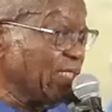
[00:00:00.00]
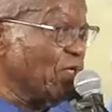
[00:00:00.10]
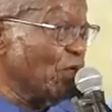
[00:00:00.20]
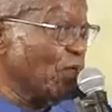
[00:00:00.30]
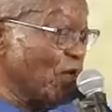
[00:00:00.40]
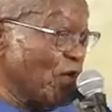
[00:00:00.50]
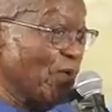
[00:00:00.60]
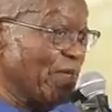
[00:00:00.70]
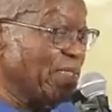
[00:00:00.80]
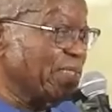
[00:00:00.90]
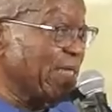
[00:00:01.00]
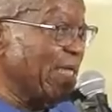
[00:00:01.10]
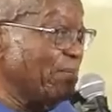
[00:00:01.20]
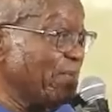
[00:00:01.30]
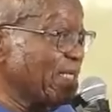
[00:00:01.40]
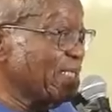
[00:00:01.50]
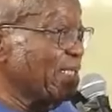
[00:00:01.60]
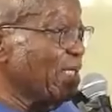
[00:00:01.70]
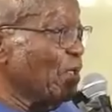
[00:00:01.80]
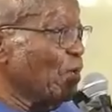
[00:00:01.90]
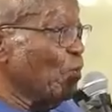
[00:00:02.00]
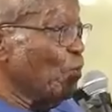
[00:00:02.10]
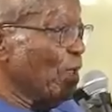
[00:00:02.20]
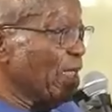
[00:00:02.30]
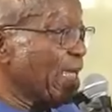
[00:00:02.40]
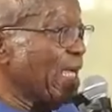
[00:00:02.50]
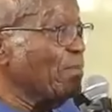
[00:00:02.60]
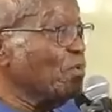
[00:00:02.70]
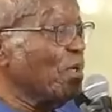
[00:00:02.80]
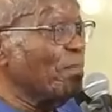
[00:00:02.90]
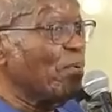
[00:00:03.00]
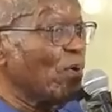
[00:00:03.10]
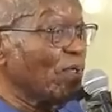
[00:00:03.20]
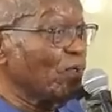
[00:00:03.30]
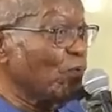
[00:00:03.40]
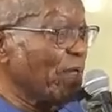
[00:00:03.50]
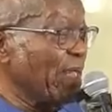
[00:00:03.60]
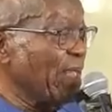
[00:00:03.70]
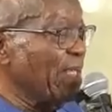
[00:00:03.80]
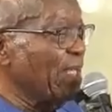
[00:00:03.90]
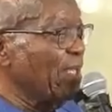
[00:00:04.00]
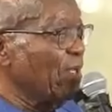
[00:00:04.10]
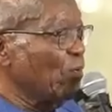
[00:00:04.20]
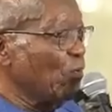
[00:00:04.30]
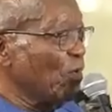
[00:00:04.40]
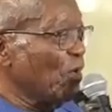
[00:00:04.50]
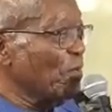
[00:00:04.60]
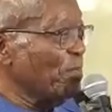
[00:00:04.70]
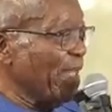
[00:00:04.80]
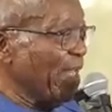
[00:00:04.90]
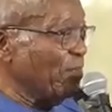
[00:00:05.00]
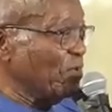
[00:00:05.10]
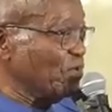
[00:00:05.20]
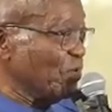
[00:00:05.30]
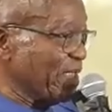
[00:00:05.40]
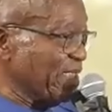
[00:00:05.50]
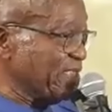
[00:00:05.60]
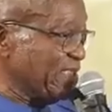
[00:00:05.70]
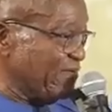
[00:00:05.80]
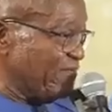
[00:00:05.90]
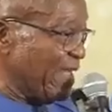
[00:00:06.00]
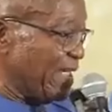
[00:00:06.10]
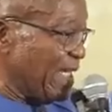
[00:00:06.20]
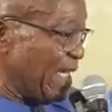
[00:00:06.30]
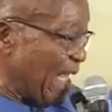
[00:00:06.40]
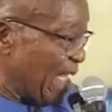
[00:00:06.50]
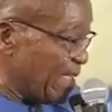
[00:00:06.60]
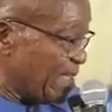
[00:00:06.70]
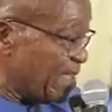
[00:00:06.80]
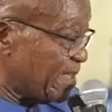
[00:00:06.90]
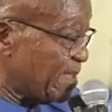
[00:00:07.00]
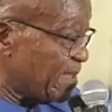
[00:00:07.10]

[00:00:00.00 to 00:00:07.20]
did not know at the time that we'll come to a point where we would not be able to reach the final end.